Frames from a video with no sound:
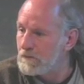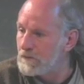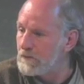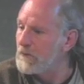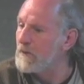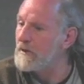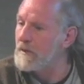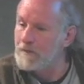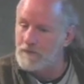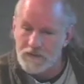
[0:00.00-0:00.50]

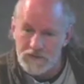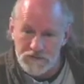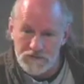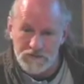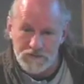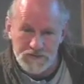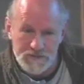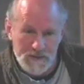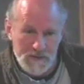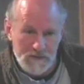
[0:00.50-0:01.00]
went up into
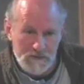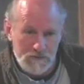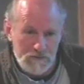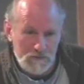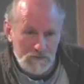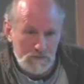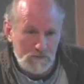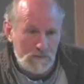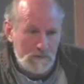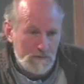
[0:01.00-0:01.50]
his
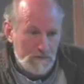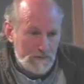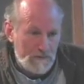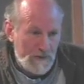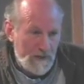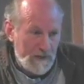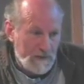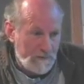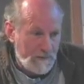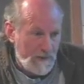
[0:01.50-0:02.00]
bedroom,
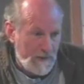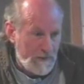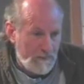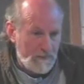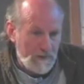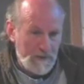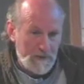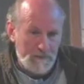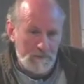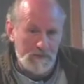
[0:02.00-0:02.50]
dragged him out of
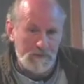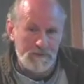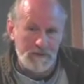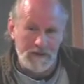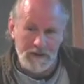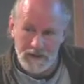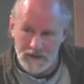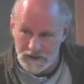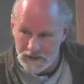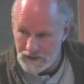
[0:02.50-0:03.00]
bed, put him in
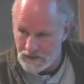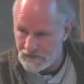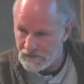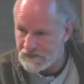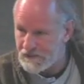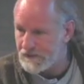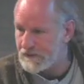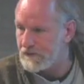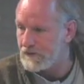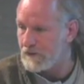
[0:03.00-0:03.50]

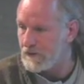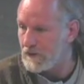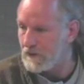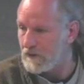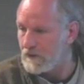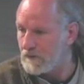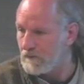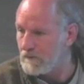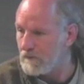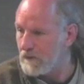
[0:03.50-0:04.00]
handcuffs,
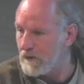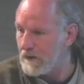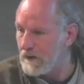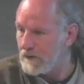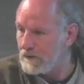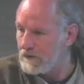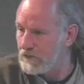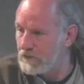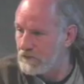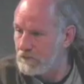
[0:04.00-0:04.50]

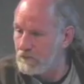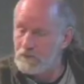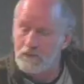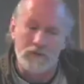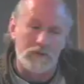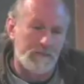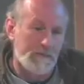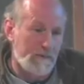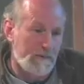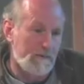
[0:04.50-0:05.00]
and
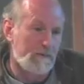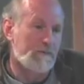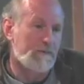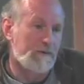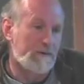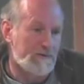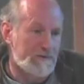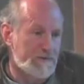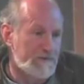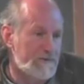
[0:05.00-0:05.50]
put him
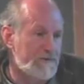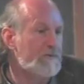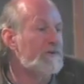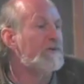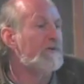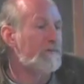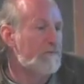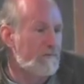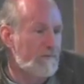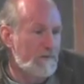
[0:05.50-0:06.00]

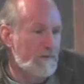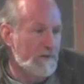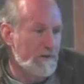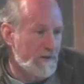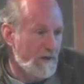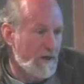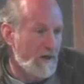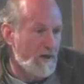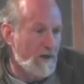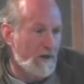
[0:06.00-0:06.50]
in the
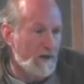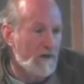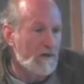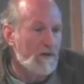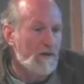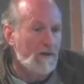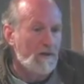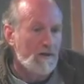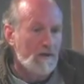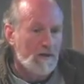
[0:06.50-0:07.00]
car.
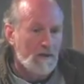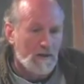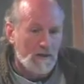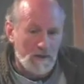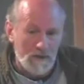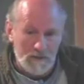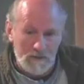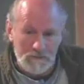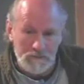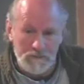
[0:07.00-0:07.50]

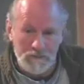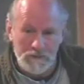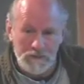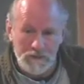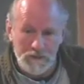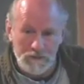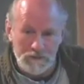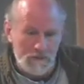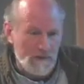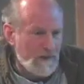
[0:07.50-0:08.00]

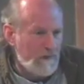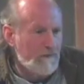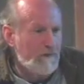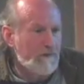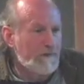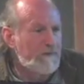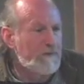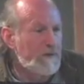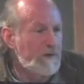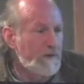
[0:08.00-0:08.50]
There were like
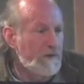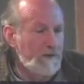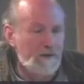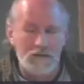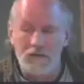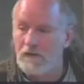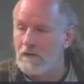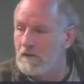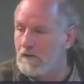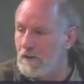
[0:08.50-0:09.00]

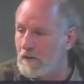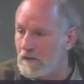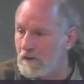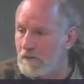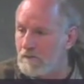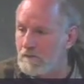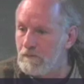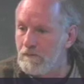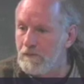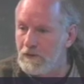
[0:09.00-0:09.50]
15
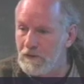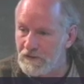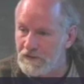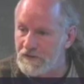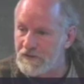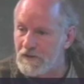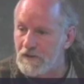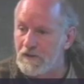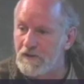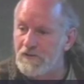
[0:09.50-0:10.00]

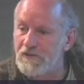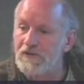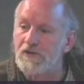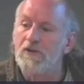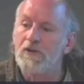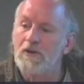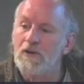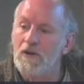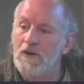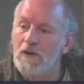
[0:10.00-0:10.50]
police cars
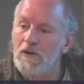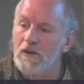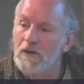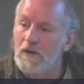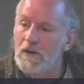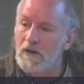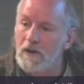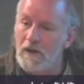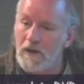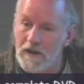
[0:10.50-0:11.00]

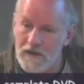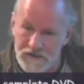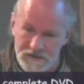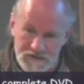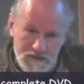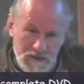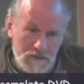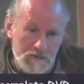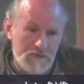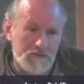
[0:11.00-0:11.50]
at his
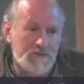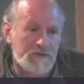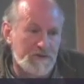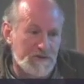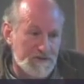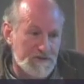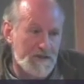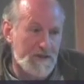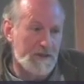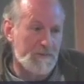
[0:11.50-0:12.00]
house. At the
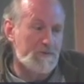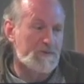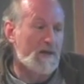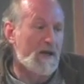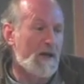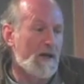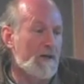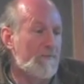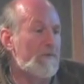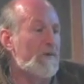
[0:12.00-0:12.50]
same
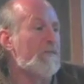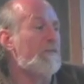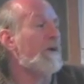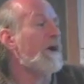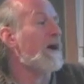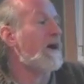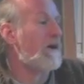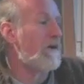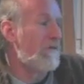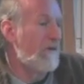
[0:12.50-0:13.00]
time, they
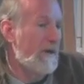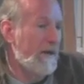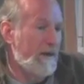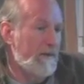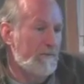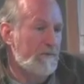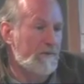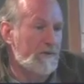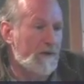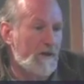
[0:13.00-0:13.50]

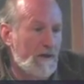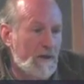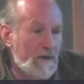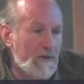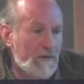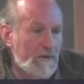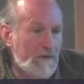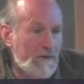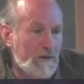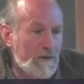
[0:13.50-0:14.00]
batter-rammed
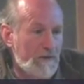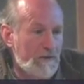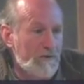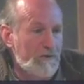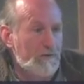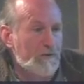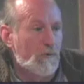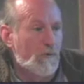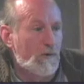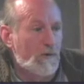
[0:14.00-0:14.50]
in the
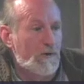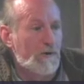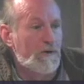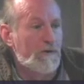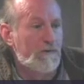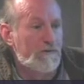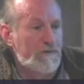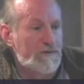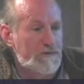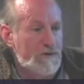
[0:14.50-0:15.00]
door
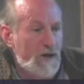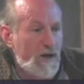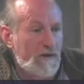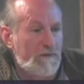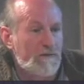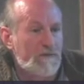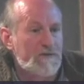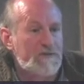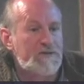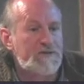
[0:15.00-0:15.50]
of his
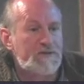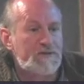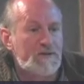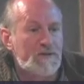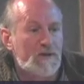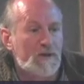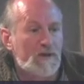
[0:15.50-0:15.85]
office